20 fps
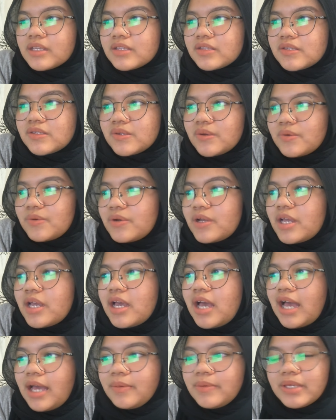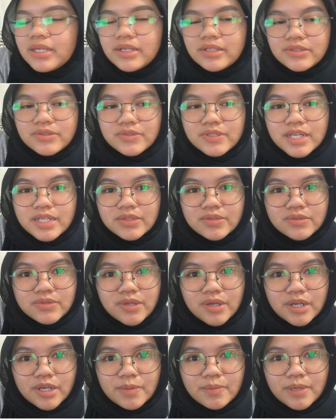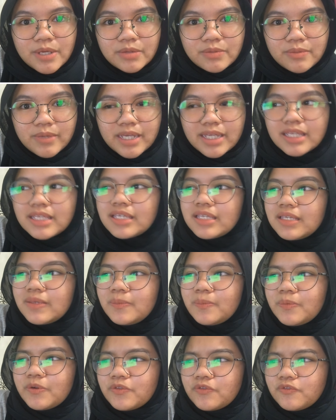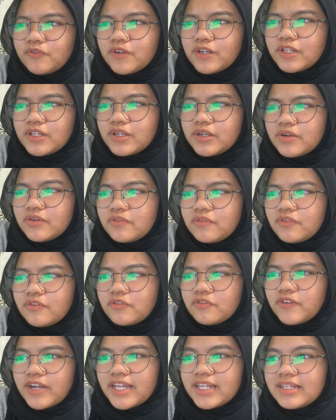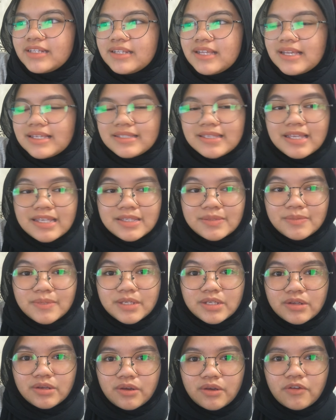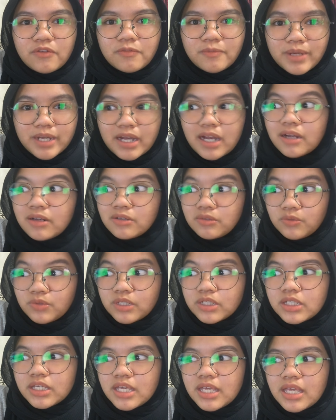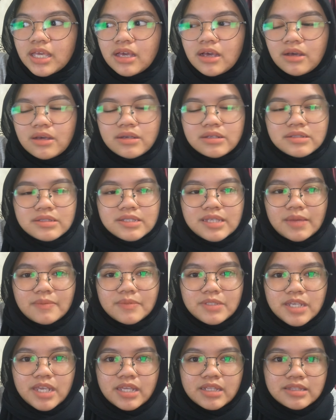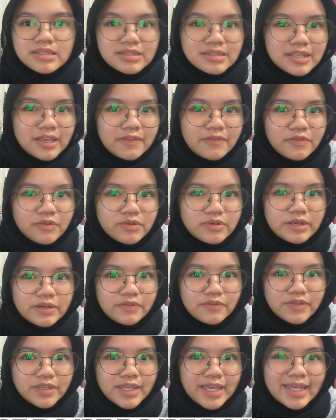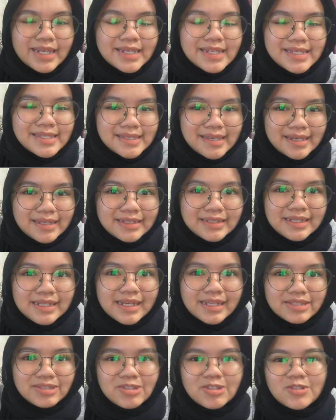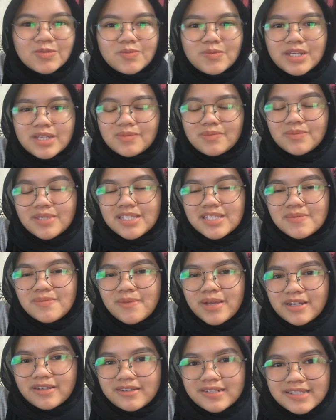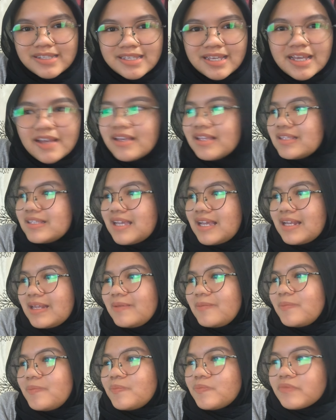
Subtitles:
So, I'm here today to talk about my e-portfolio for final assessment of my artwork on subject typography and design, lectured by Miss Bakriza Talib.